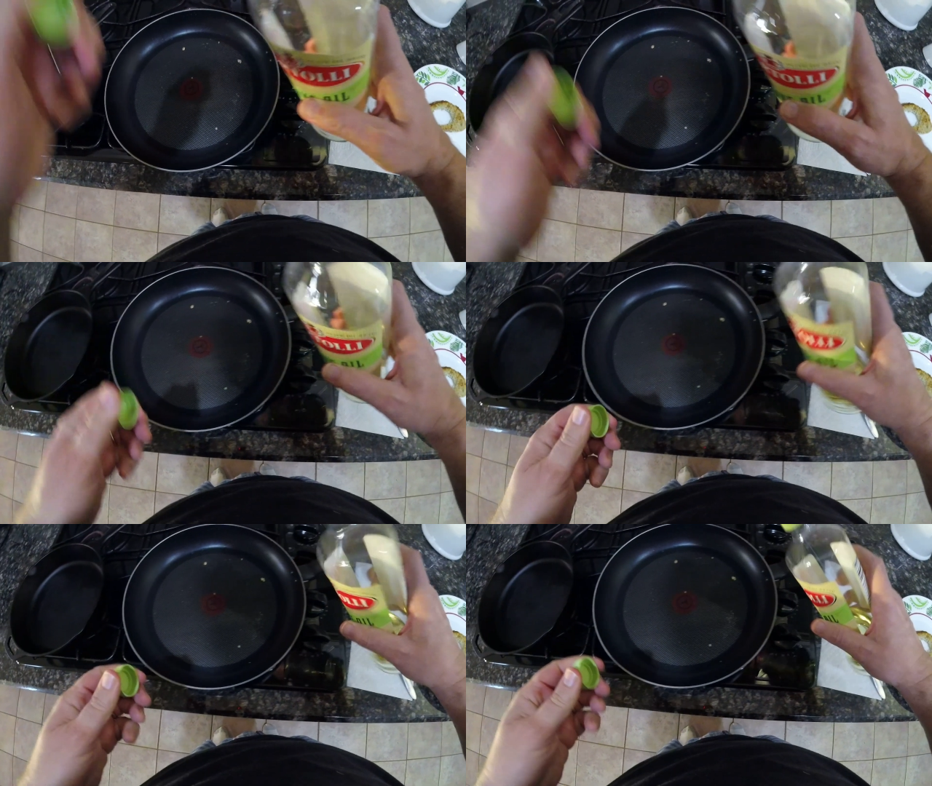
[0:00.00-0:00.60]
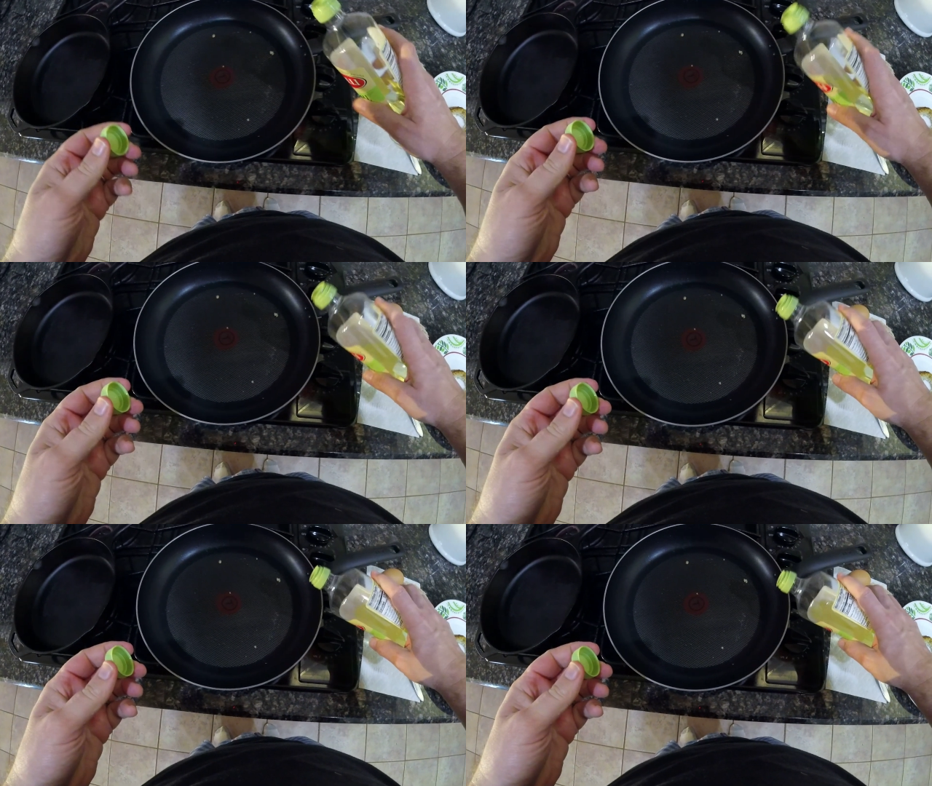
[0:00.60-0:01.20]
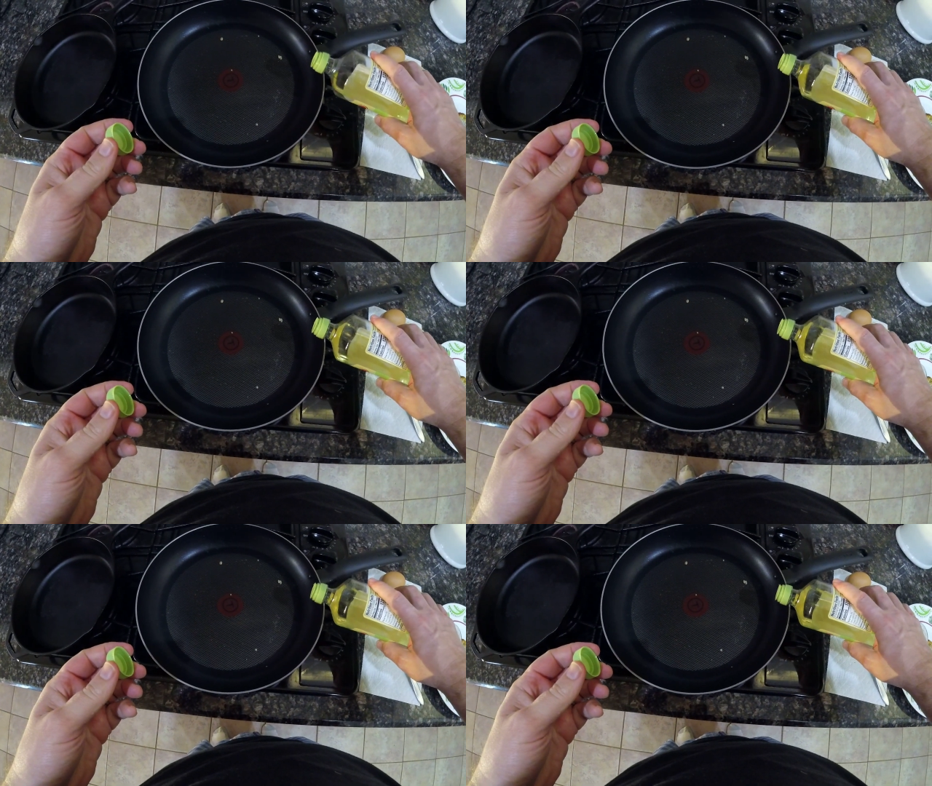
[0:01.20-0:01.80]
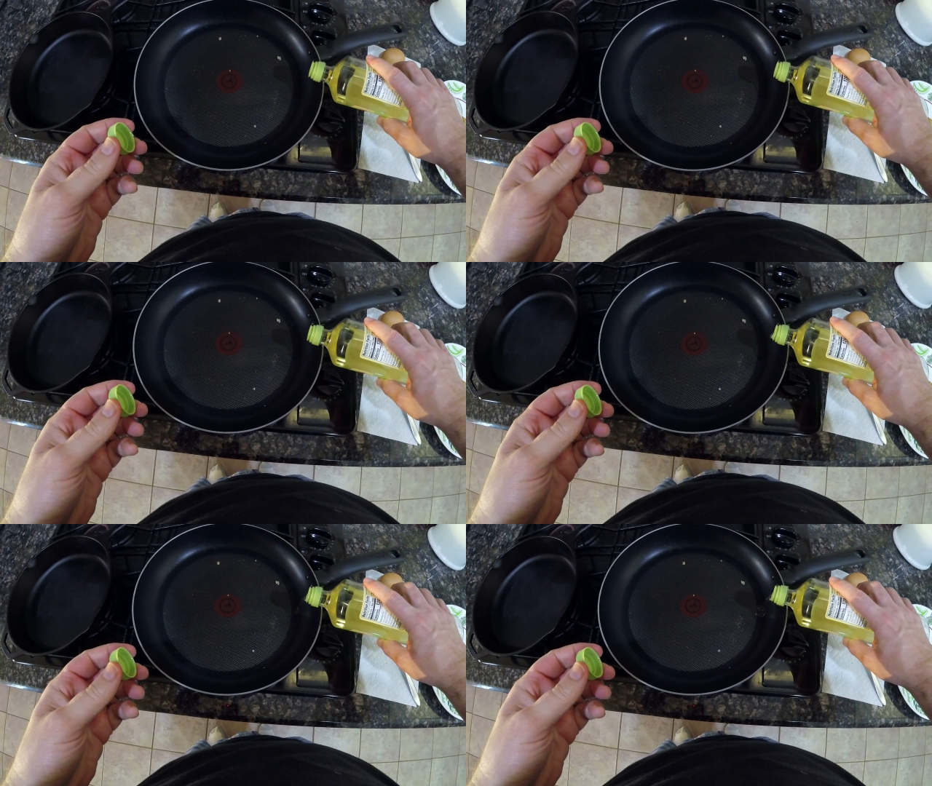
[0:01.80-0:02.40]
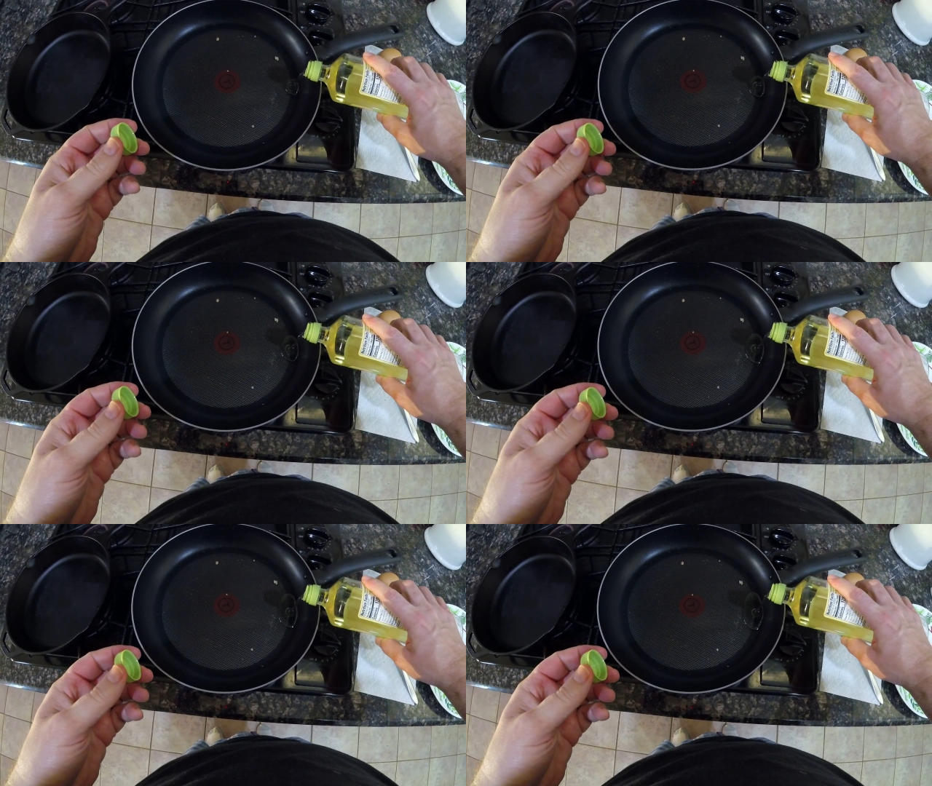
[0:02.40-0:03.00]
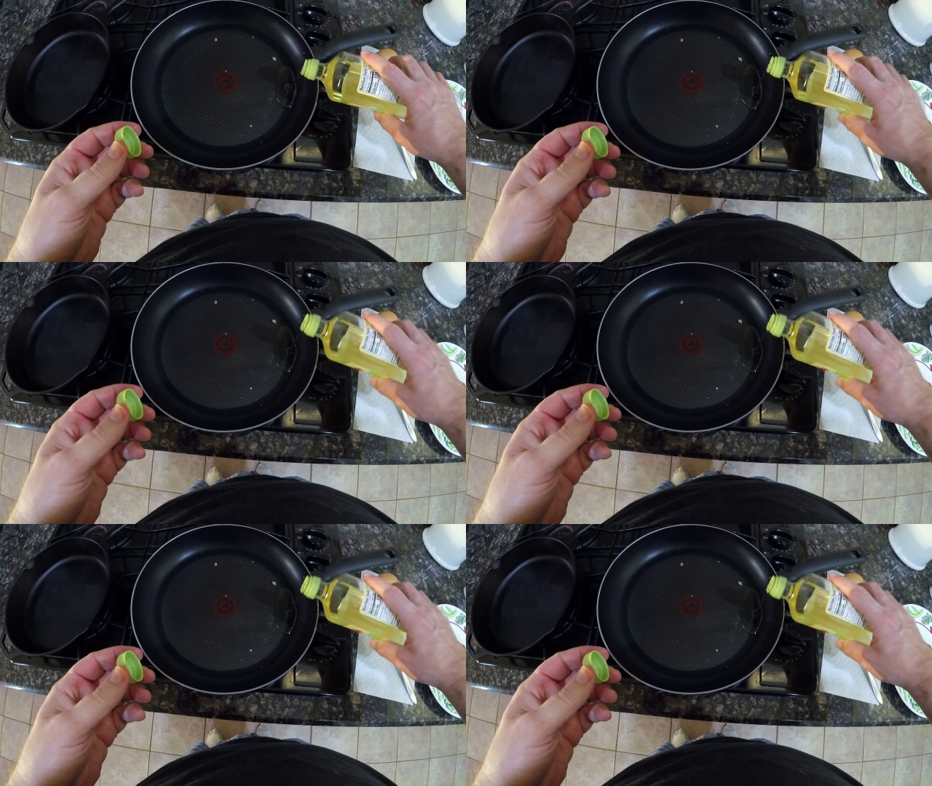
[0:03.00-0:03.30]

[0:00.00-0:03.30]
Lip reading: Nobody's mouth can be seen.